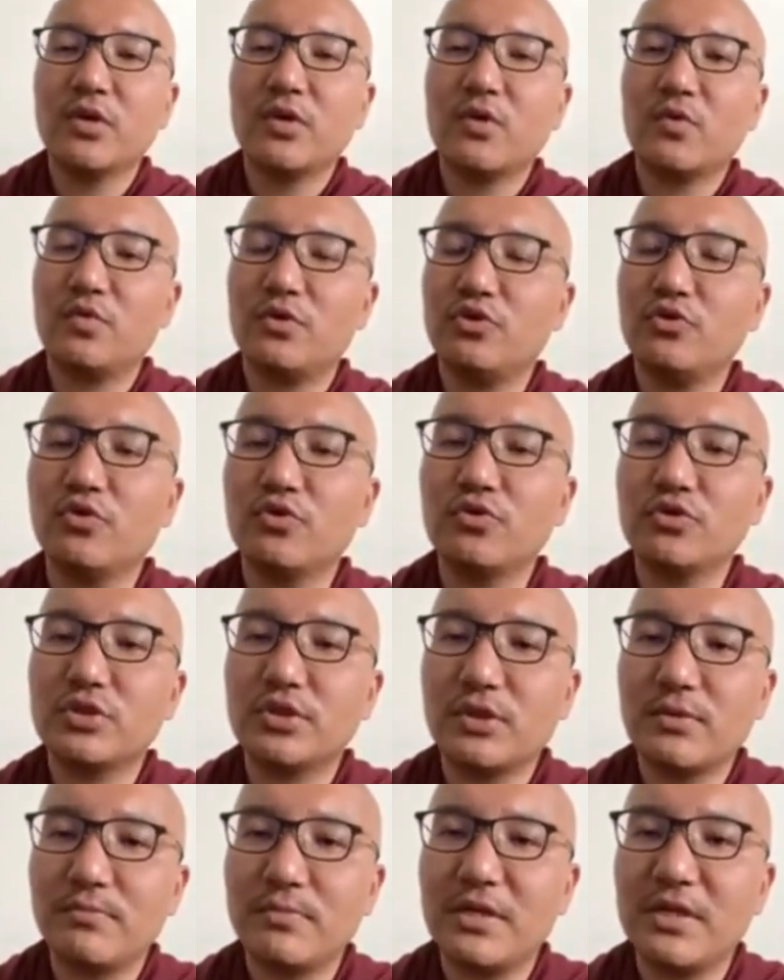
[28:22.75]
we don't
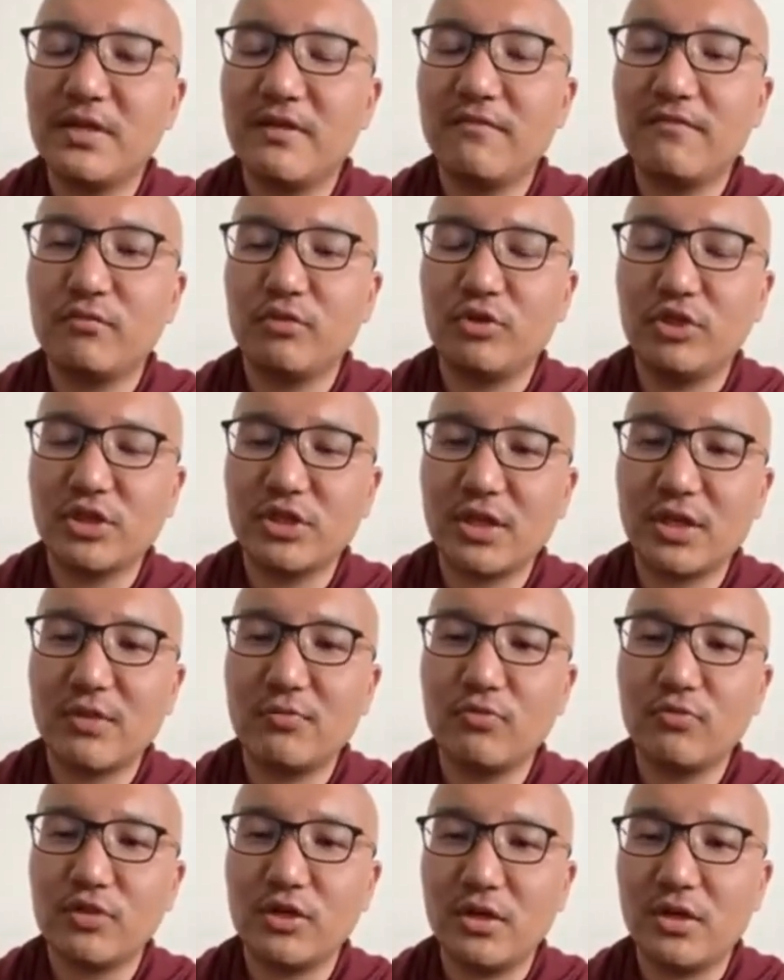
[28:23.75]
believe Buddha
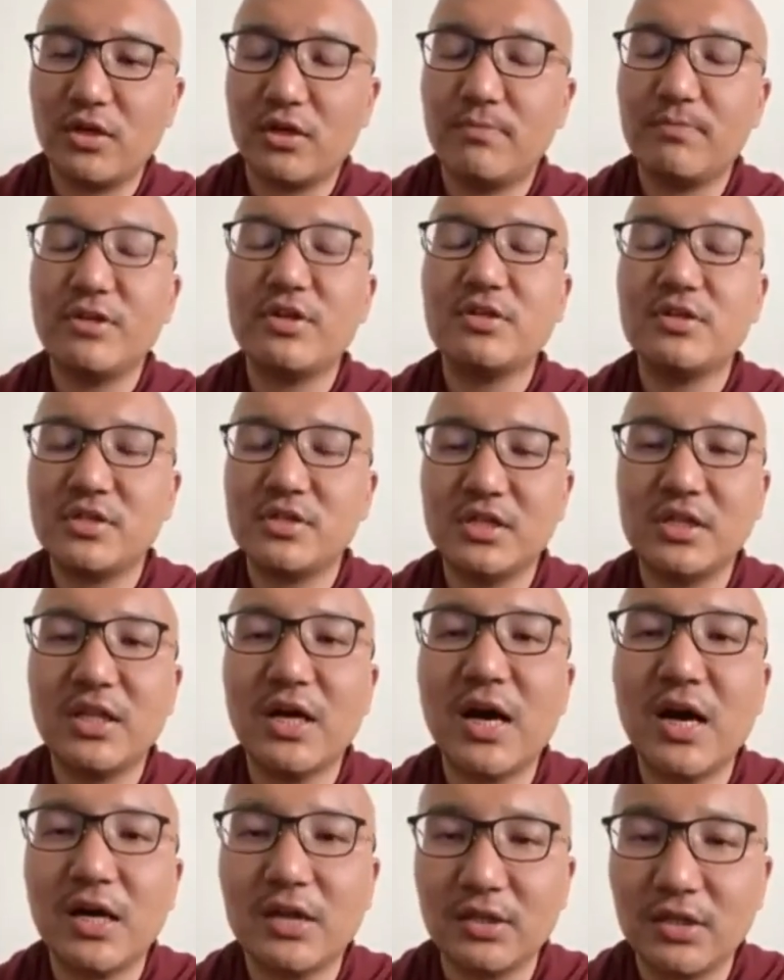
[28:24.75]
Shakyamuni, uh, Prince
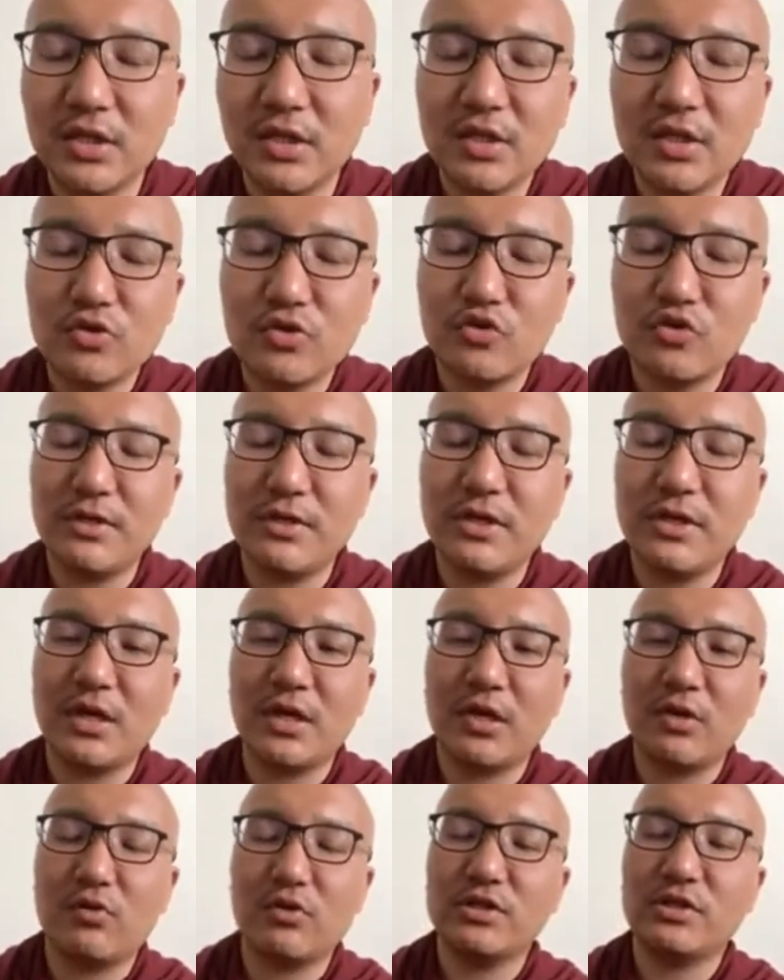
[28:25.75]
Siddhartha, to be
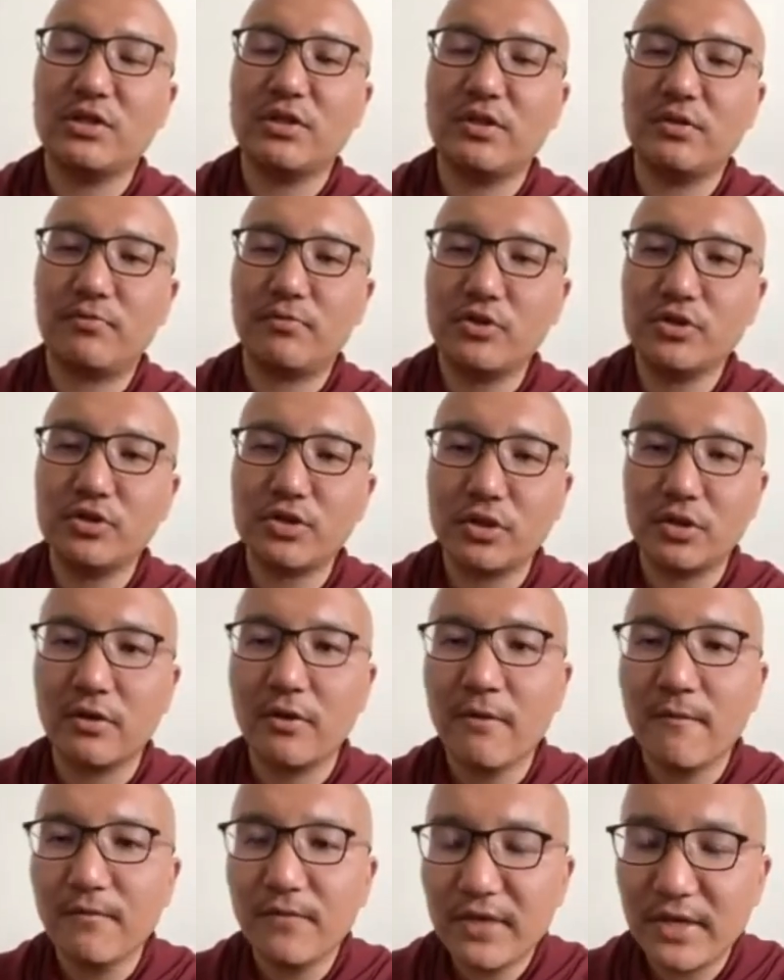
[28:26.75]
an ordinary person
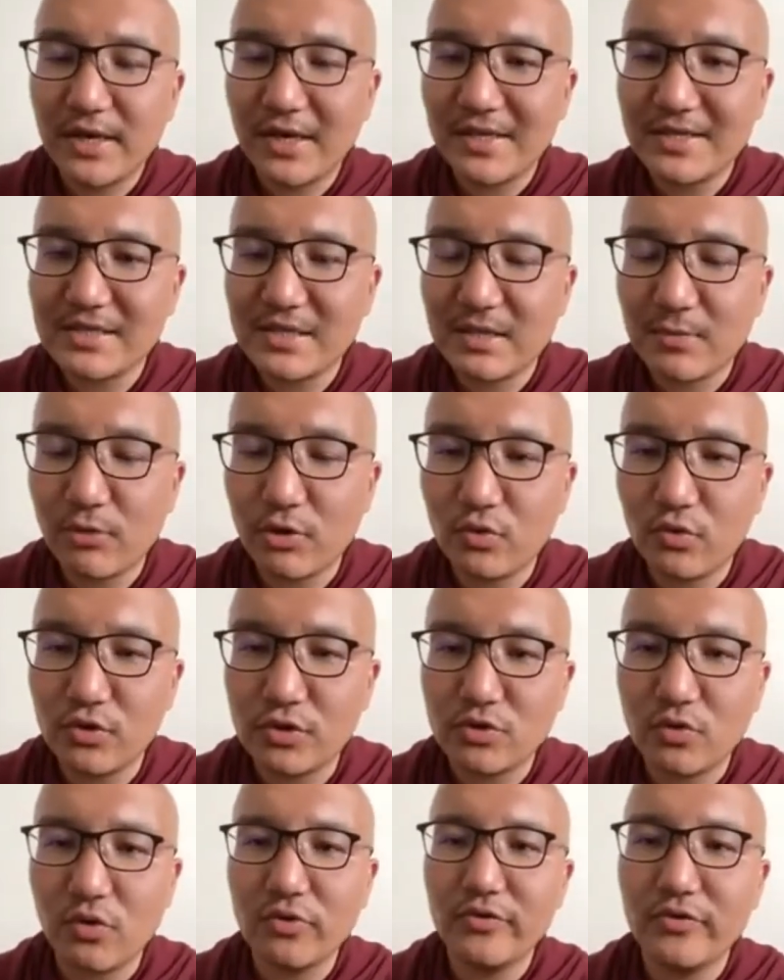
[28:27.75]
he is someone who has
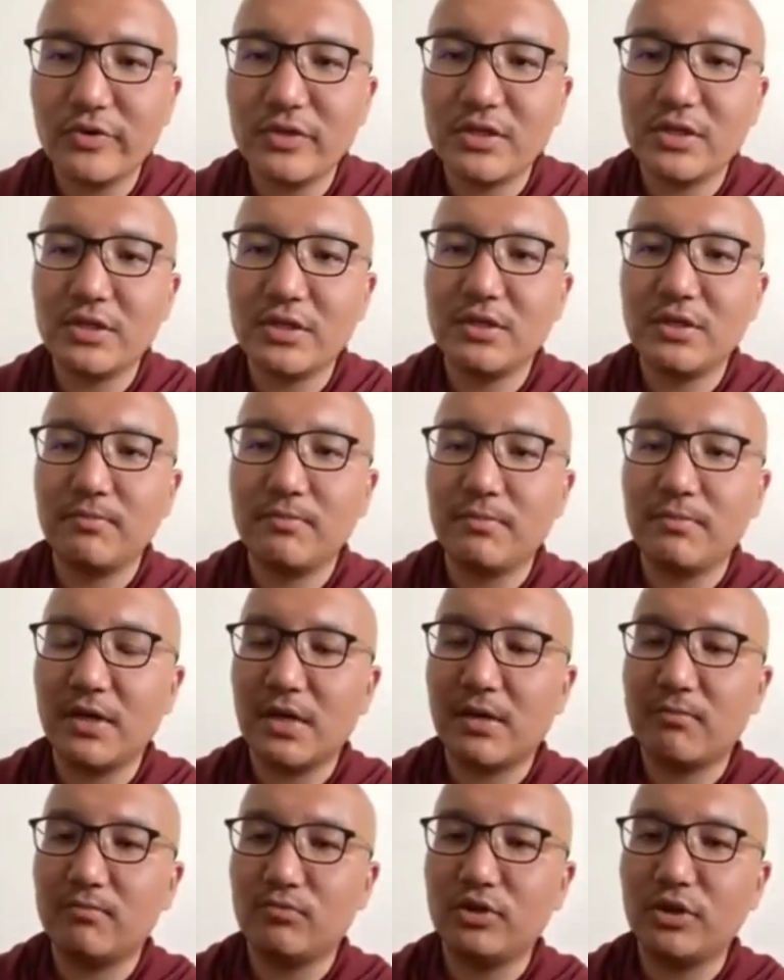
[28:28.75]
already
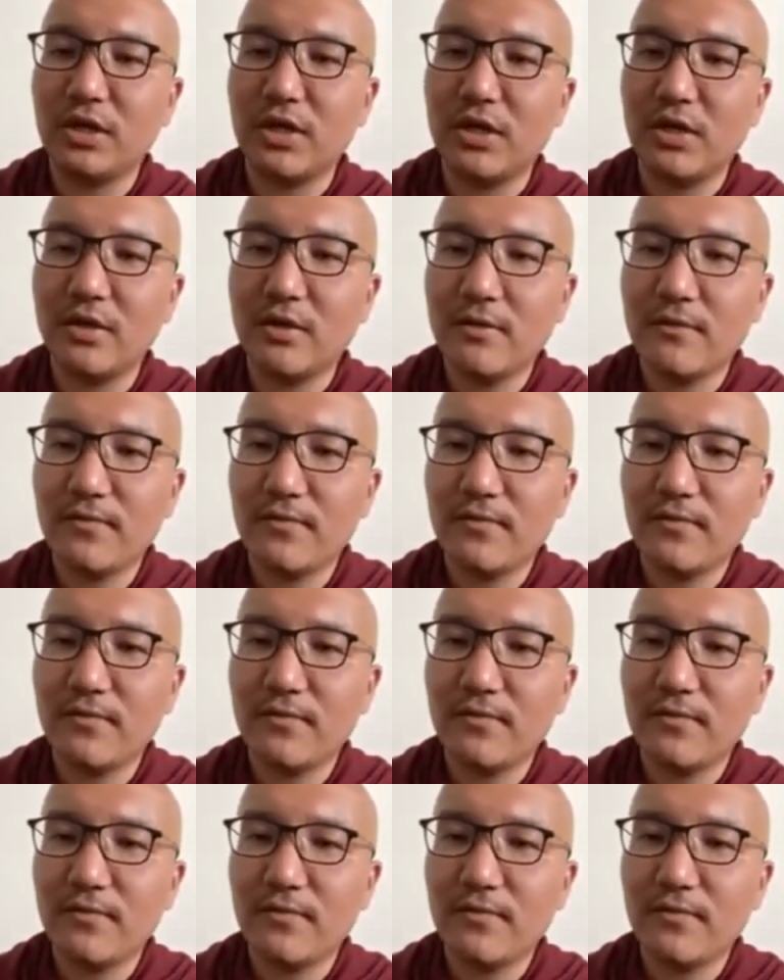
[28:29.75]
become Buddha,